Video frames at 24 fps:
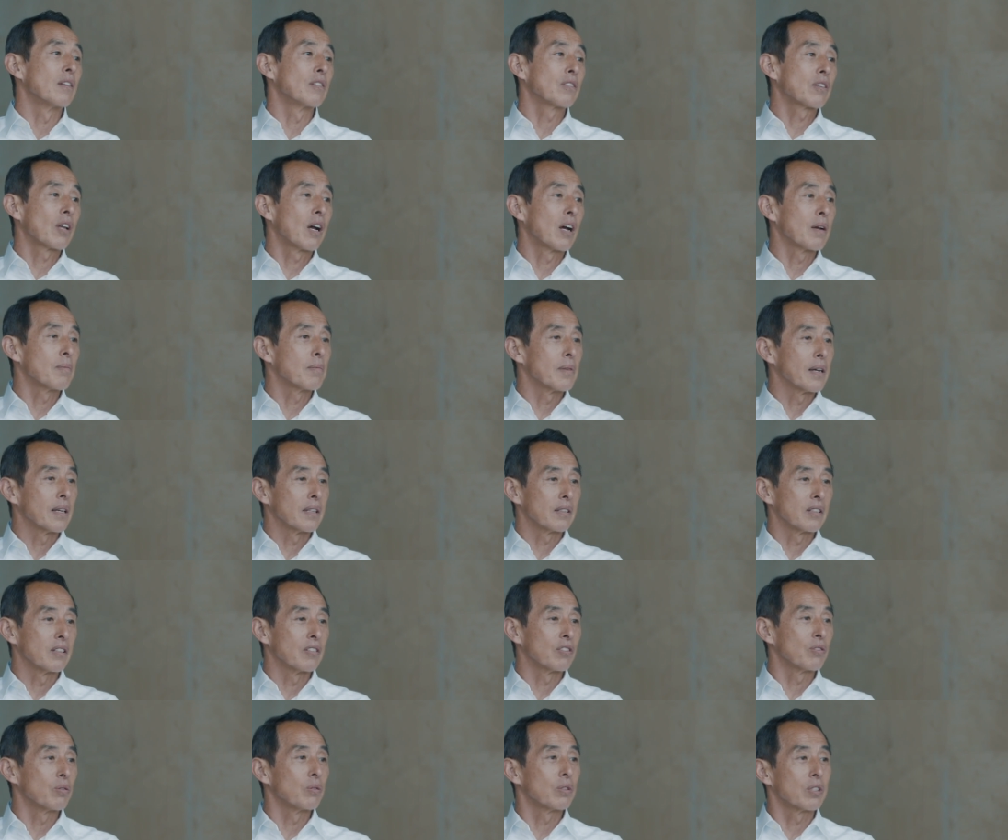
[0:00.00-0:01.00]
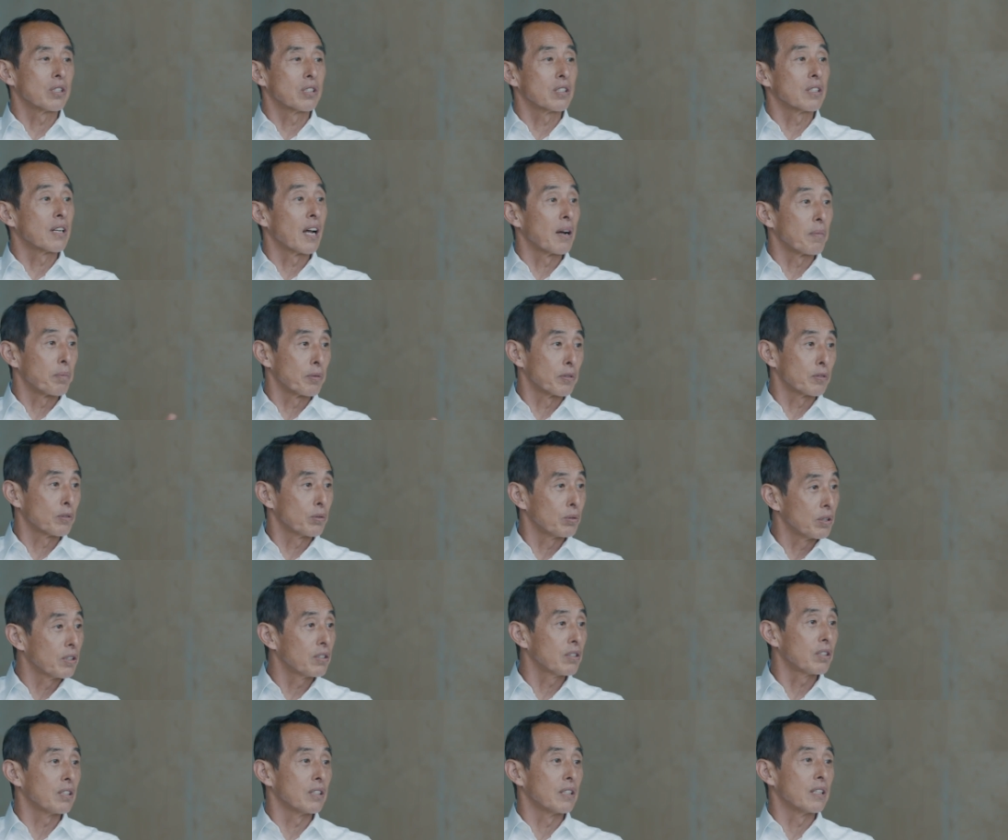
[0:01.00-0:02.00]
in a time like this, which is an
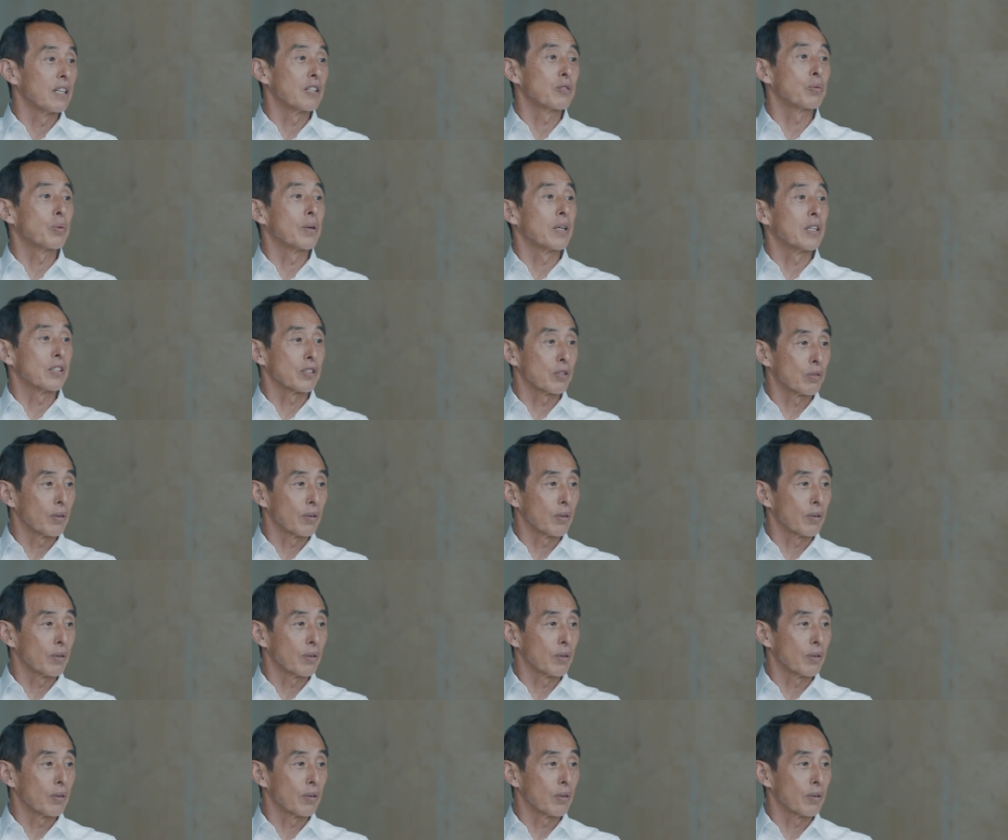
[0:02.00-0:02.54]
opportunity as well as a